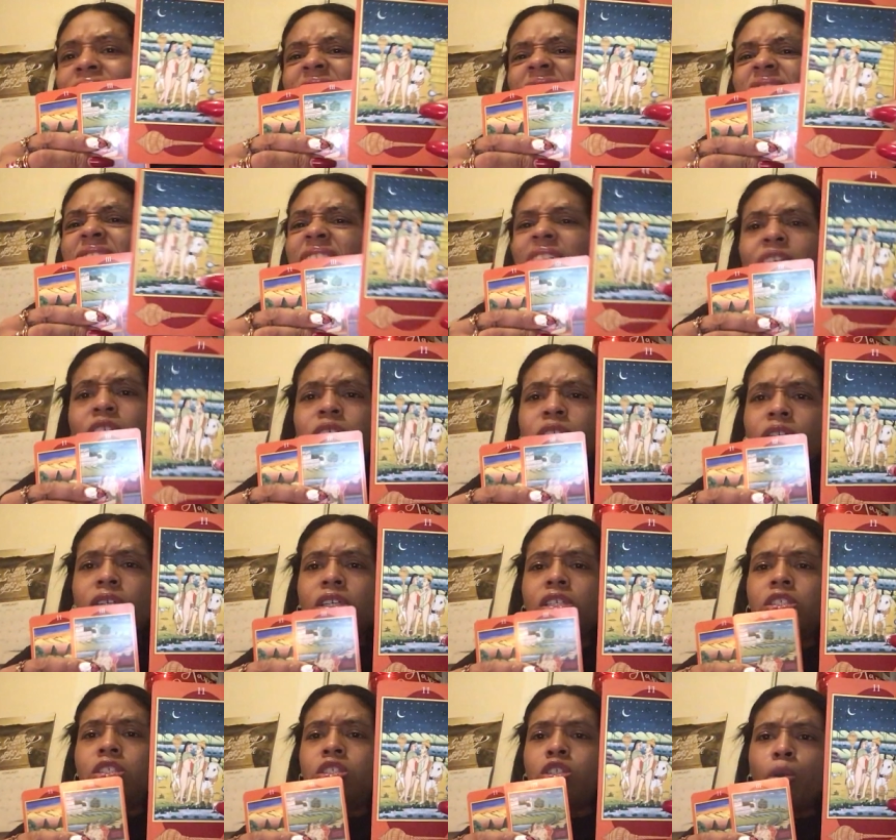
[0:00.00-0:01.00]

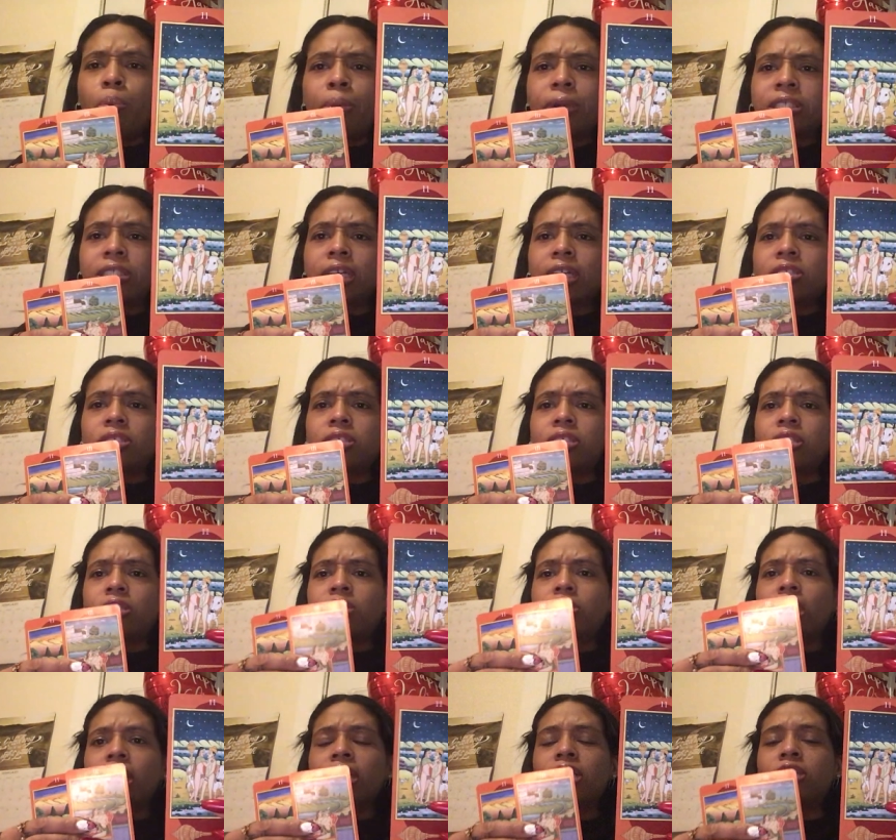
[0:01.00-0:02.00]
sexually, super sexually
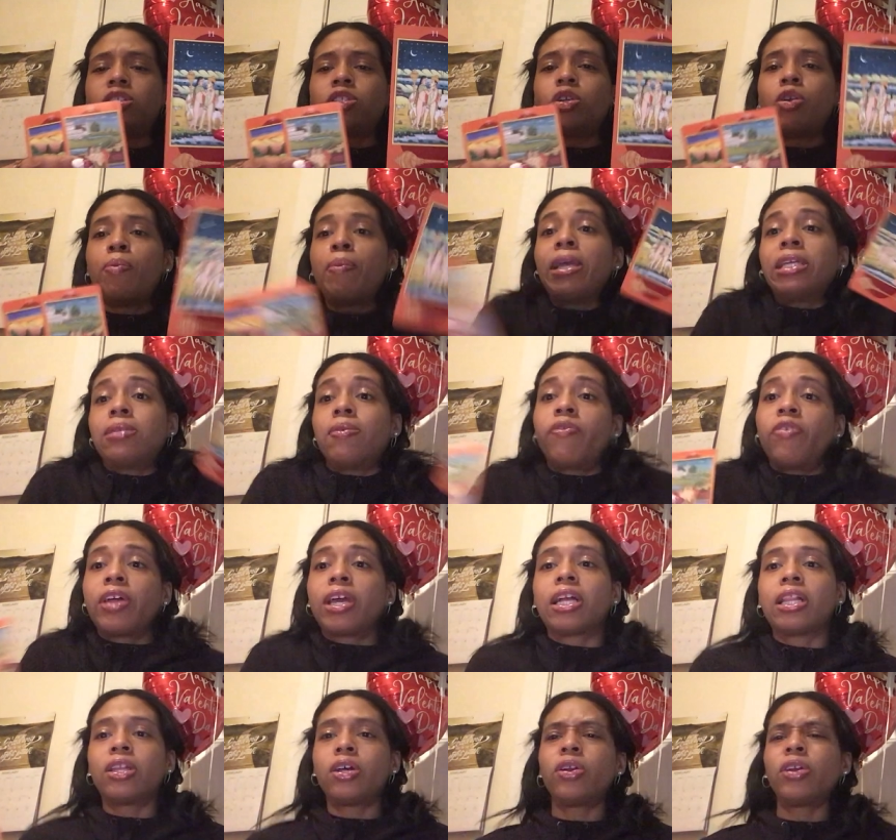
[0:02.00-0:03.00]
attracted to you. Makes him feel
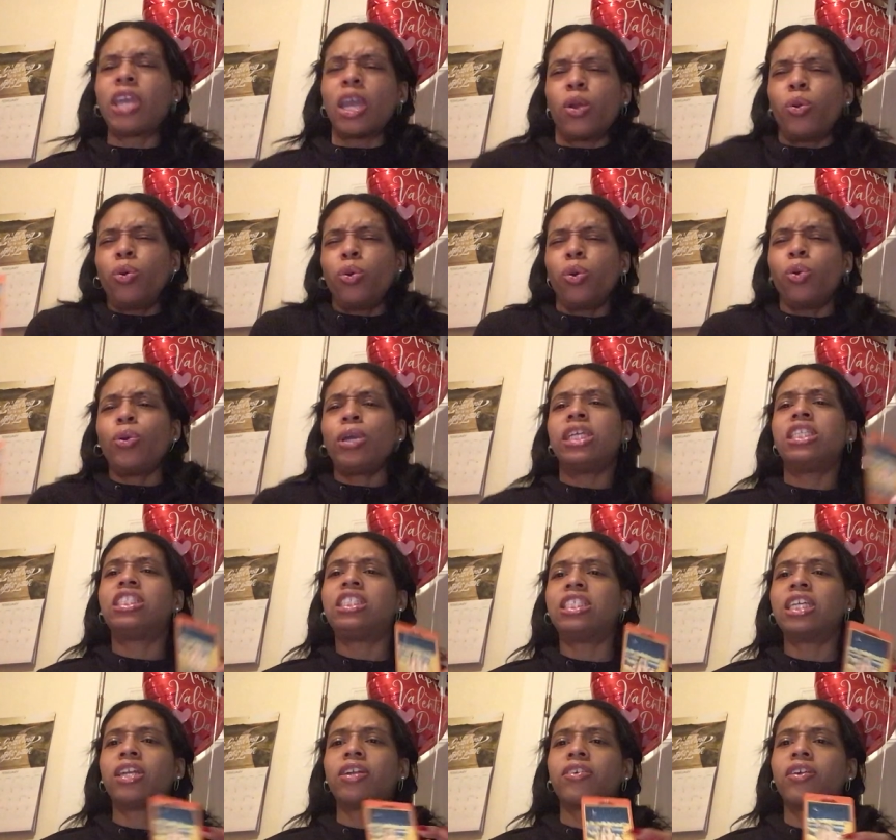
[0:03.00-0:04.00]
like a little kid. Ooh, he's
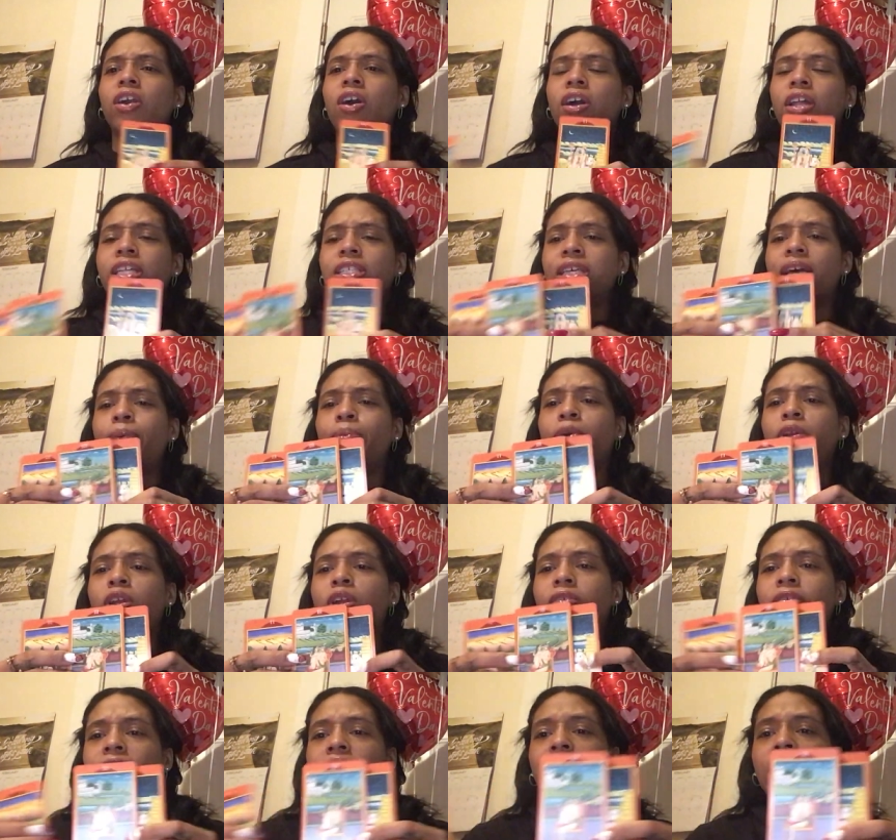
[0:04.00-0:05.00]
jittery all the time when
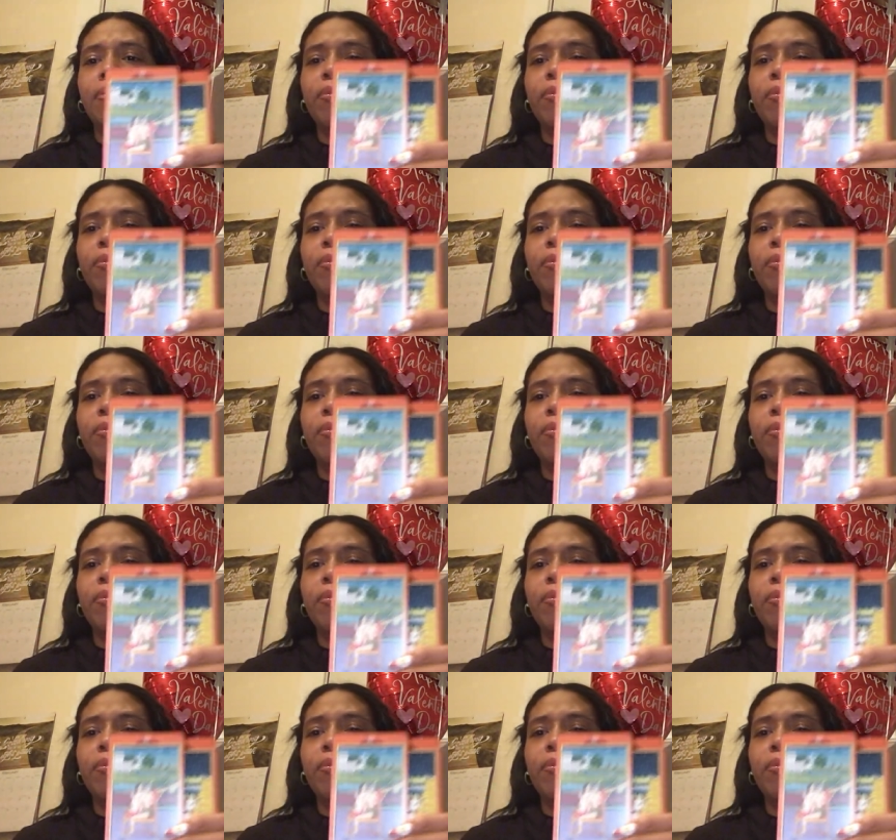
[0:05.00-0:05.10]
you're around